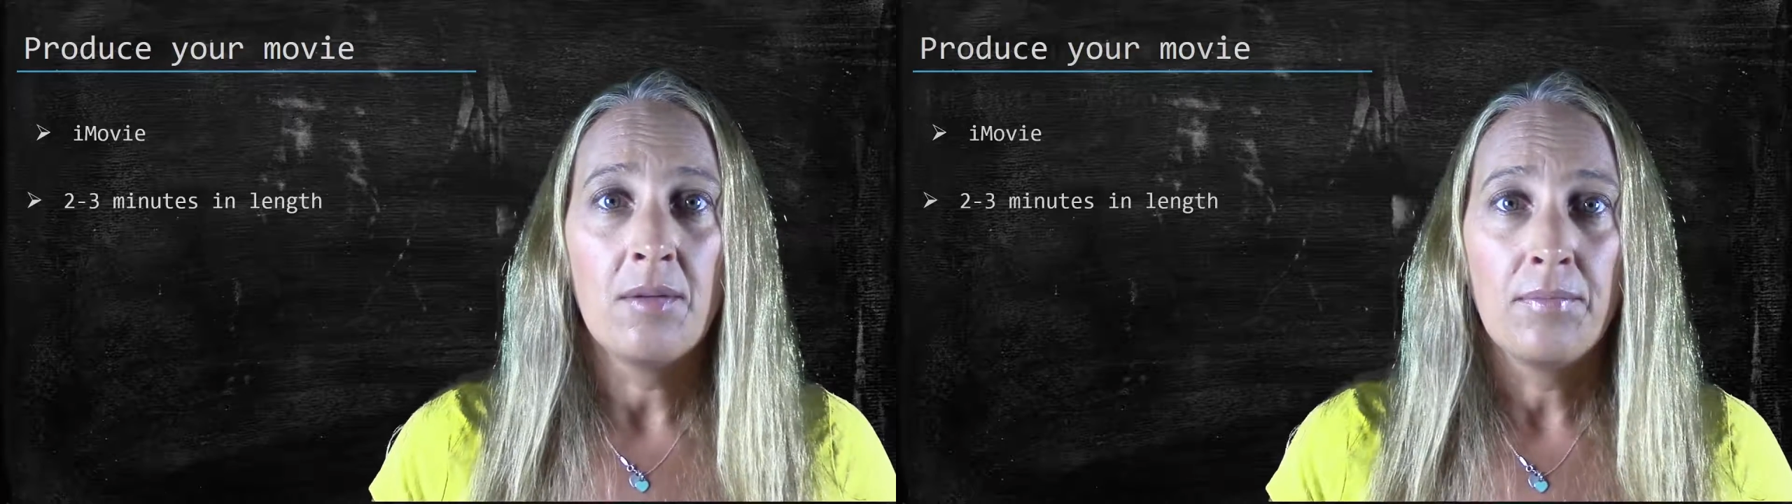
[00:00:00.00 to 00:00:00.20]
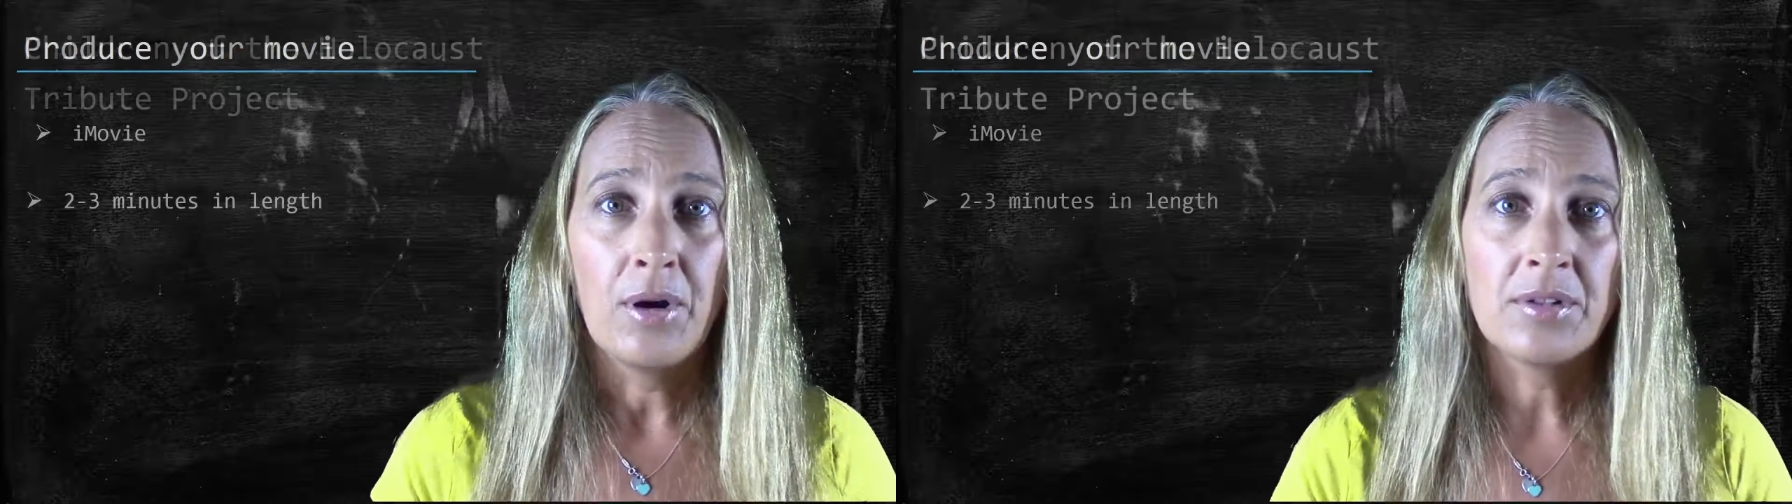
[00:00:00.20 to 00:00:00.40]

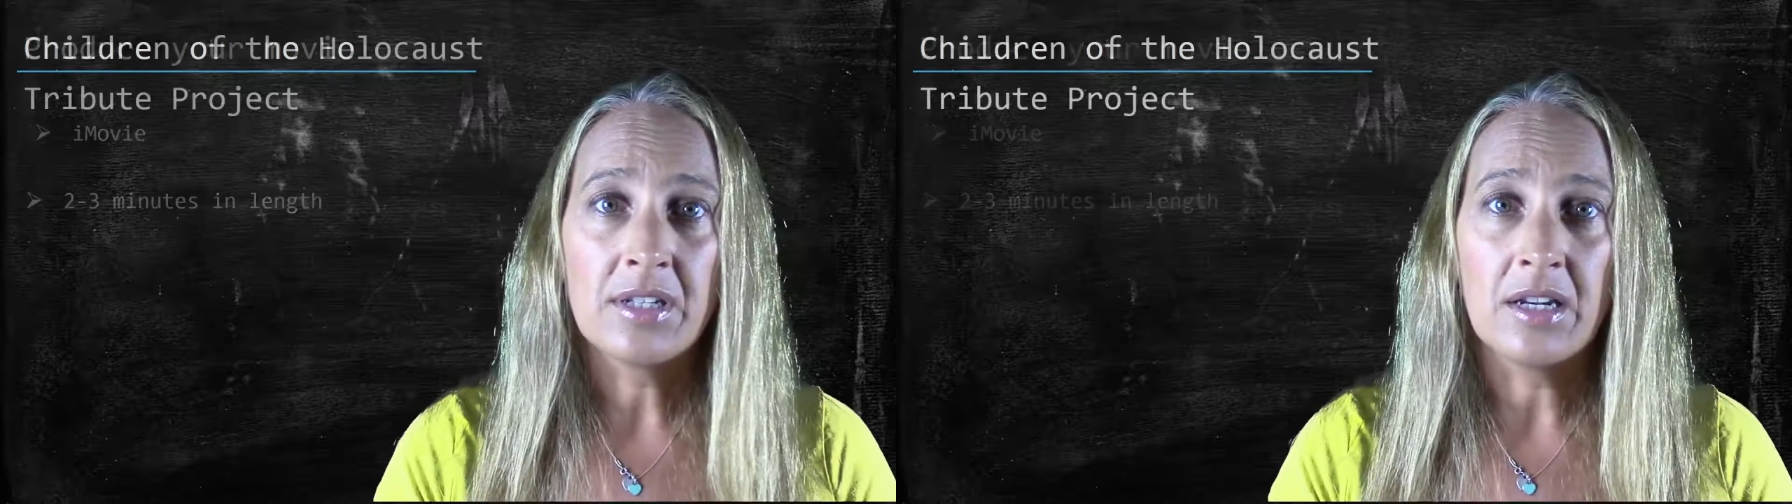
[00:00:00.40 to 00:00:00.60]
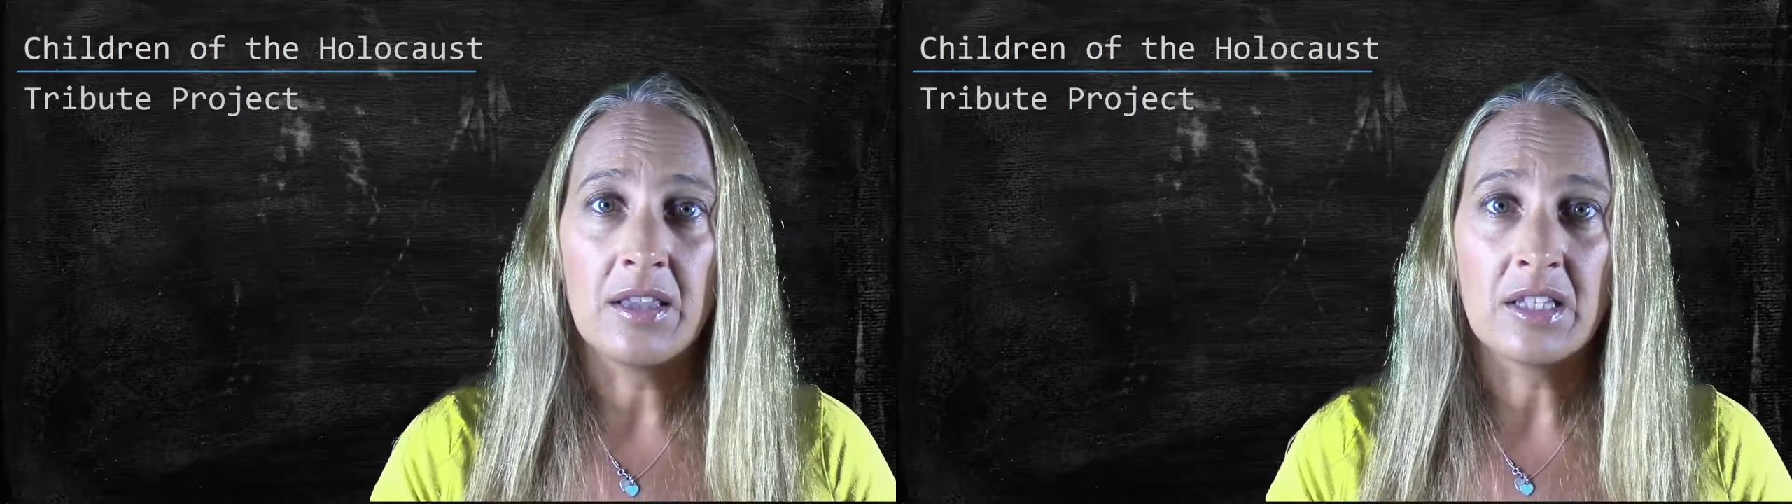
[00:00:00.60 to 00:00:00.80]

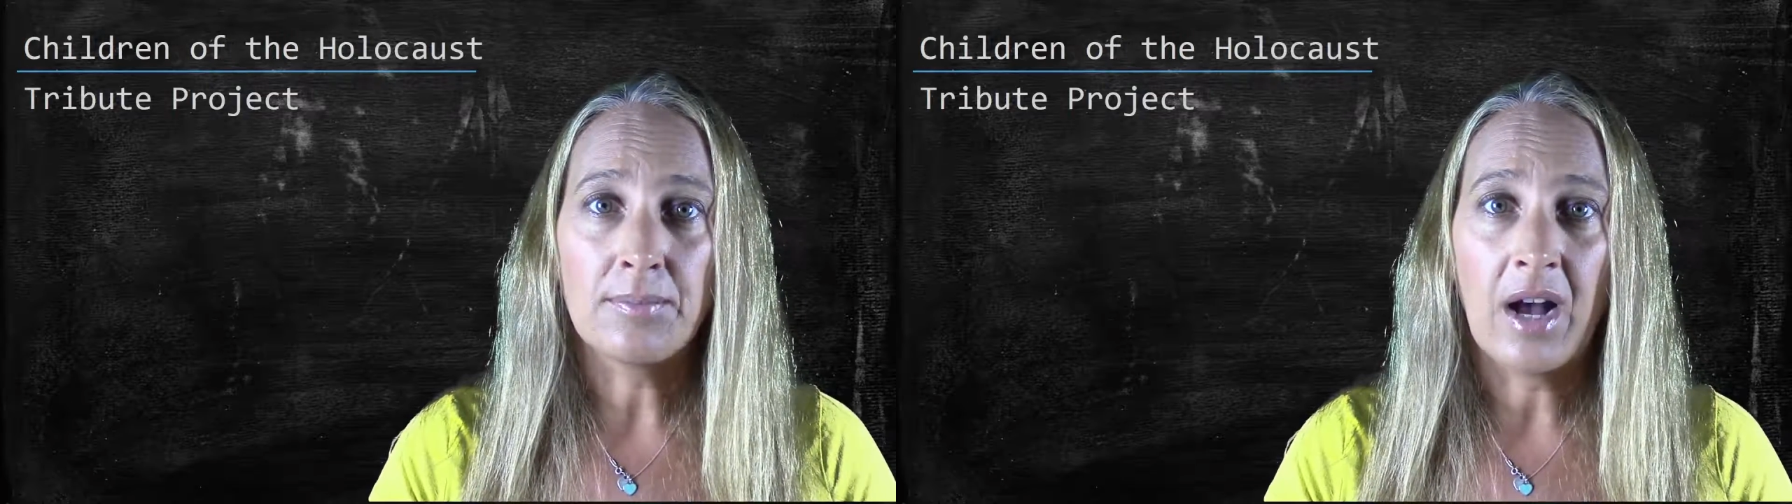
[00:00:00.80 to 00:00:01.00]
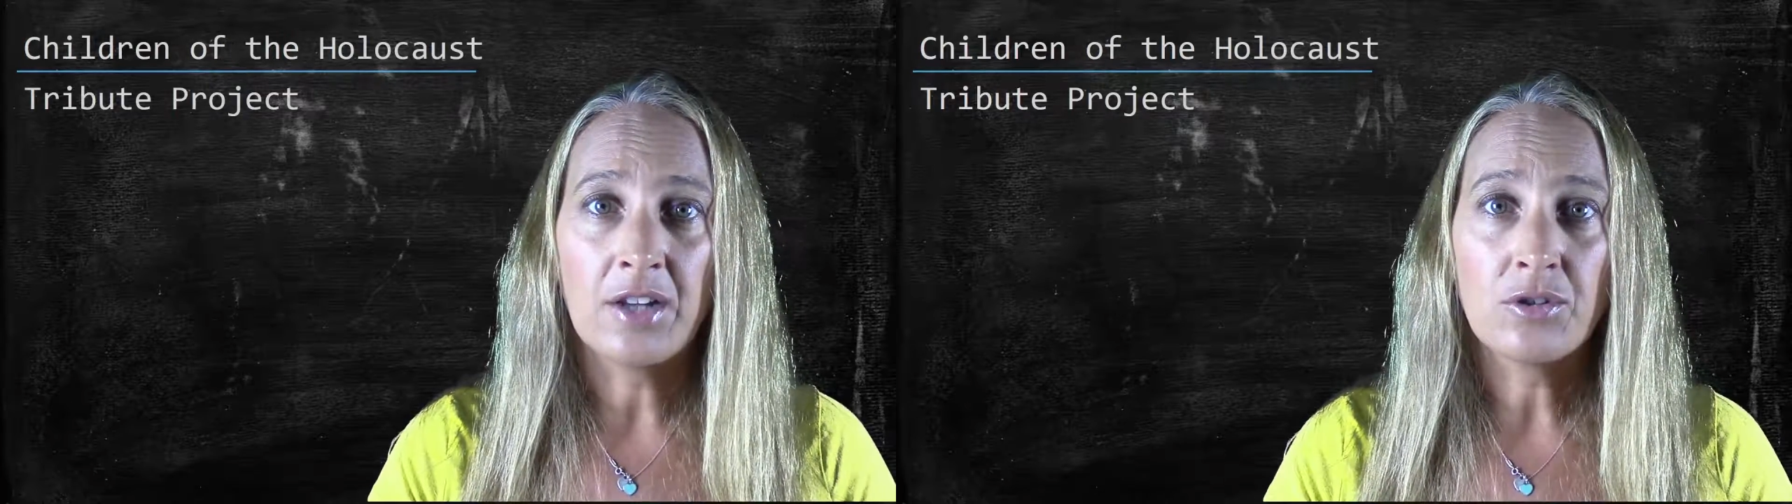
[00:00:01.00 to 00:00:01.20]
posted in this
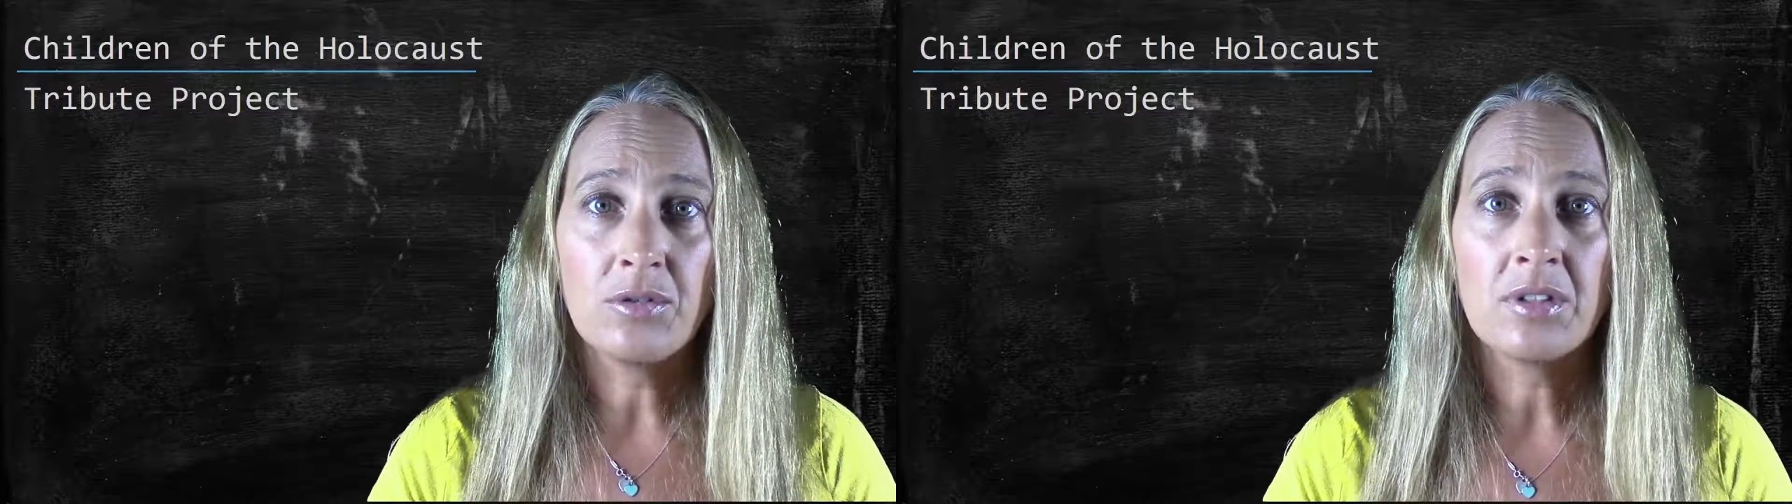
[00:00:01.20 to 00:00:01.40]
module